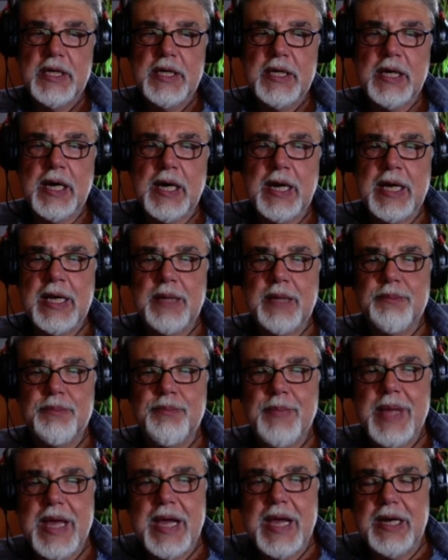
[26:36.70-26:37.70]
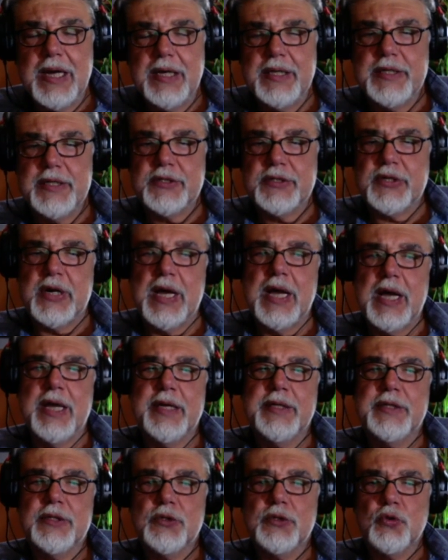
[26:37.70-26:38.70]
I am merely
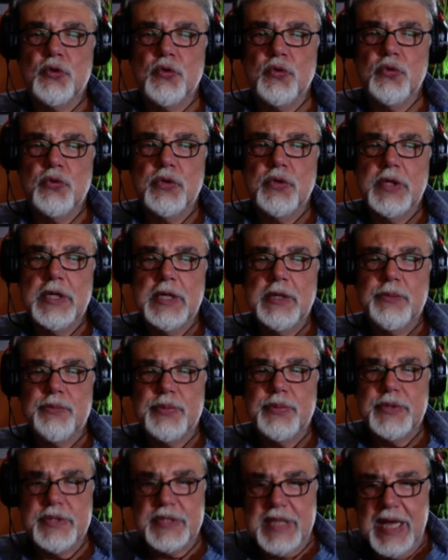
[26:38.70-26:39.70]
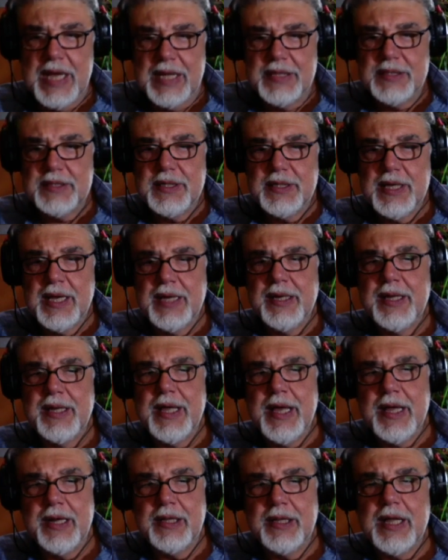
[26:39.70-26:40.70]
trying to present and
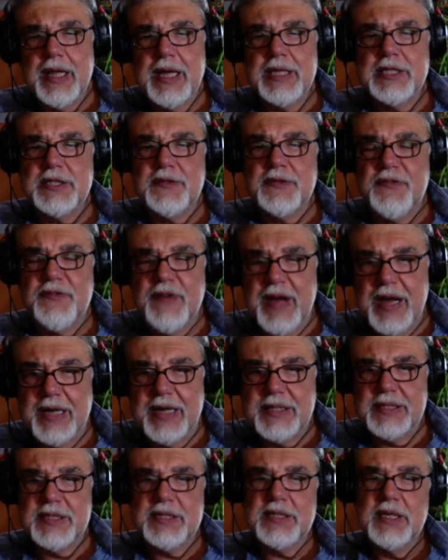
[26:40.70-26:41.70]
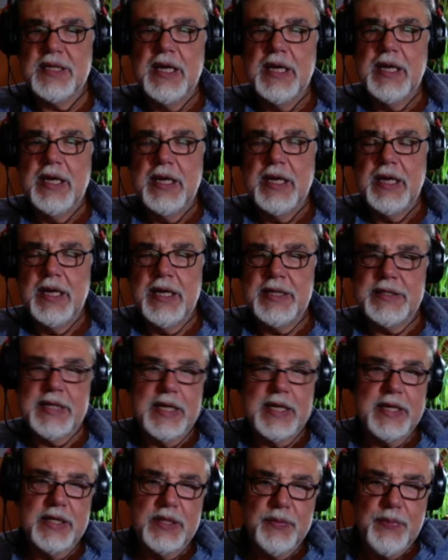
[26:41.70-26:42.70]
analyze the facts as an
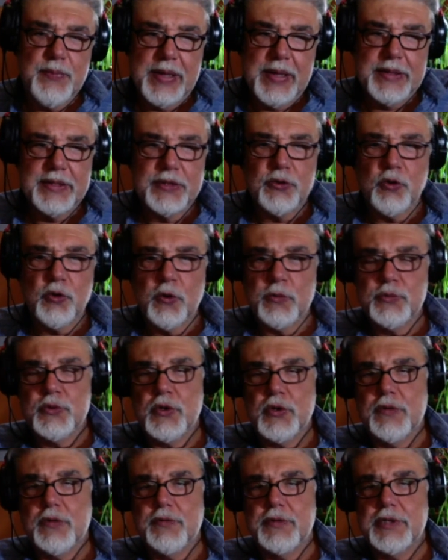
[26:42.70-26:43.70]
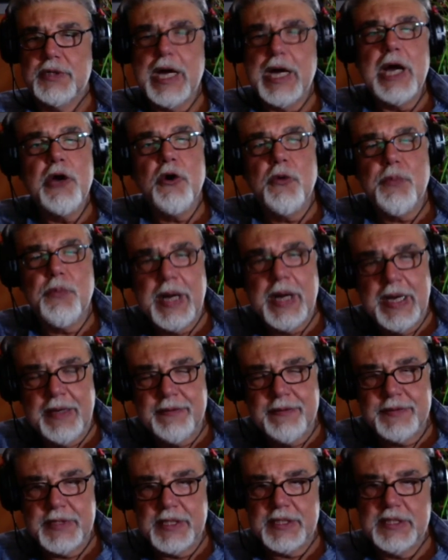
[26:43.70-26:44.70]
independent observer. I hope I have
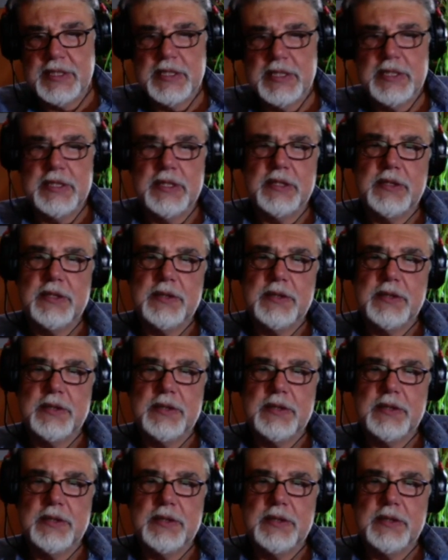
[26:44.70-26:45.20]
succeeded.